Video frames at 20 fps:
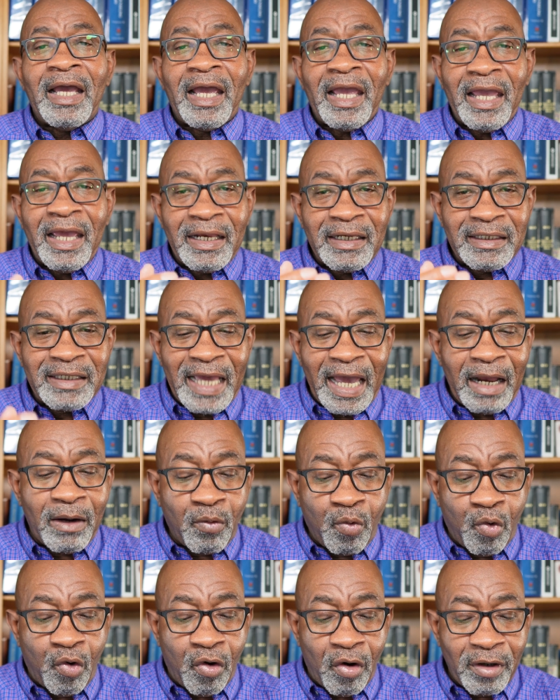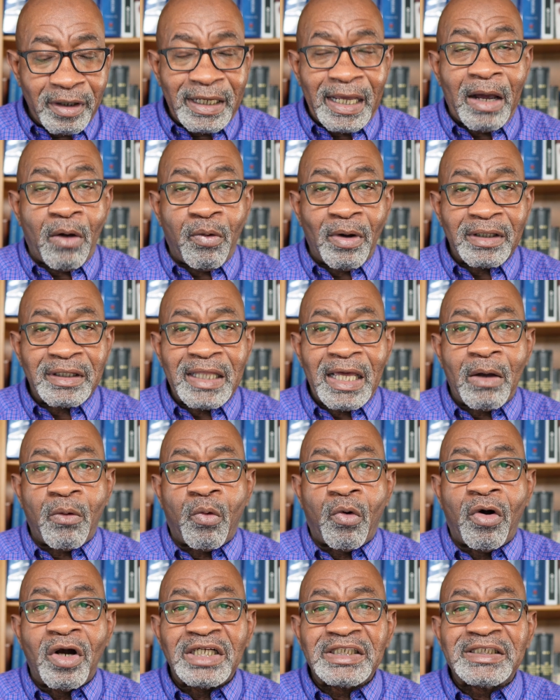in that word there, what that
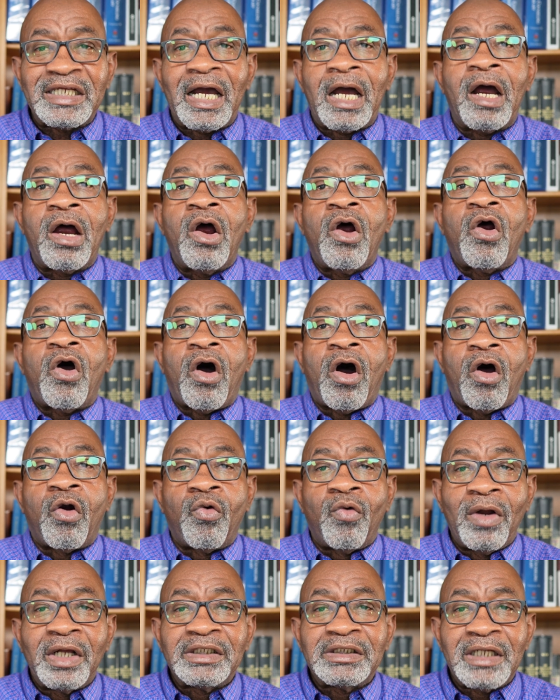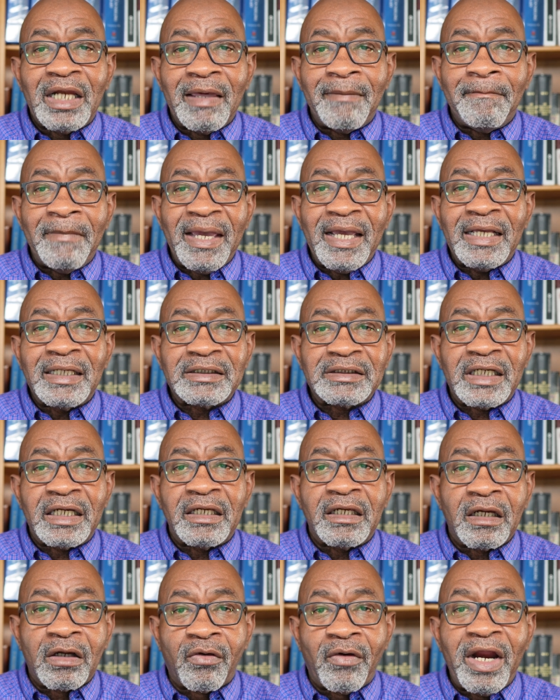word is there originally means
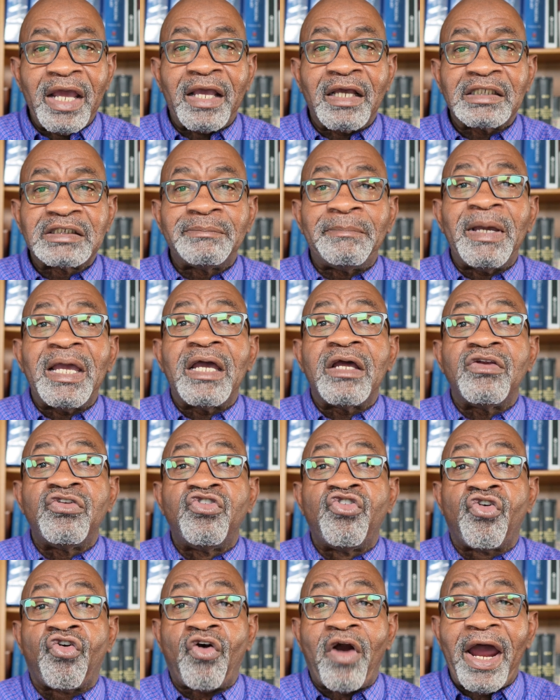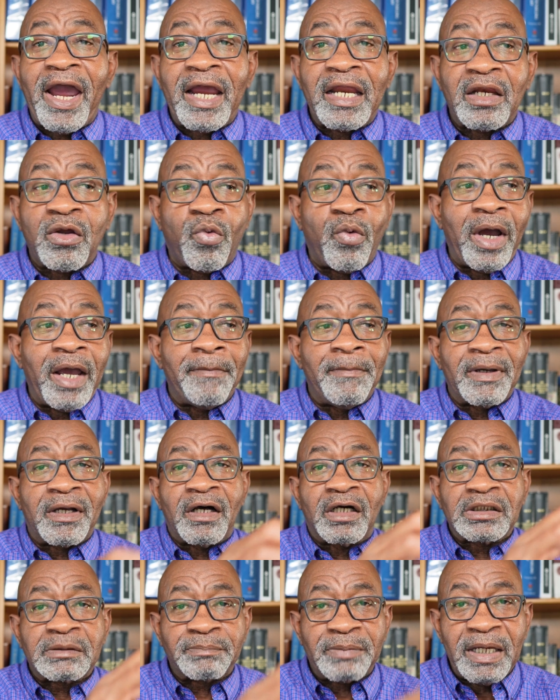in the Greek is being dragged away,
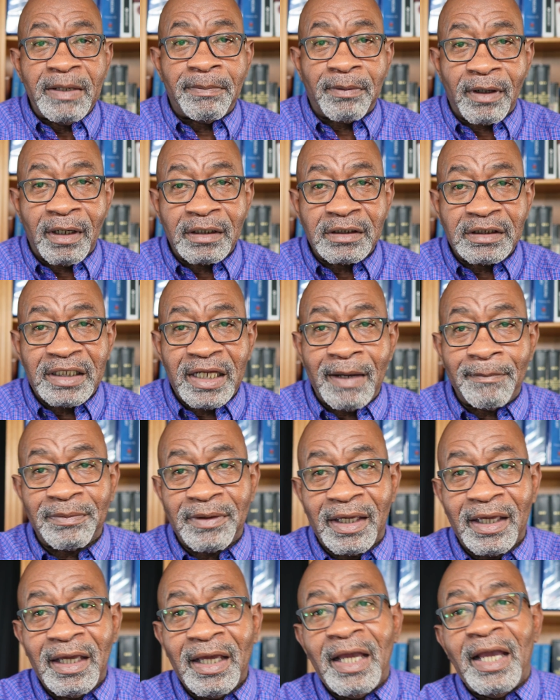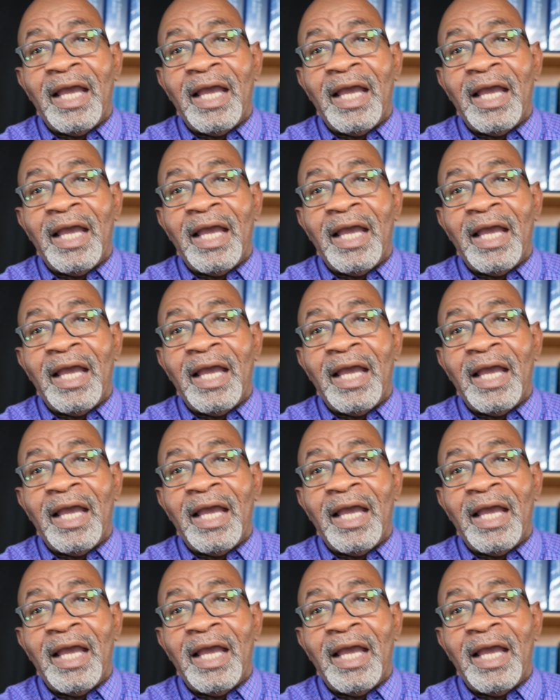because people are tempted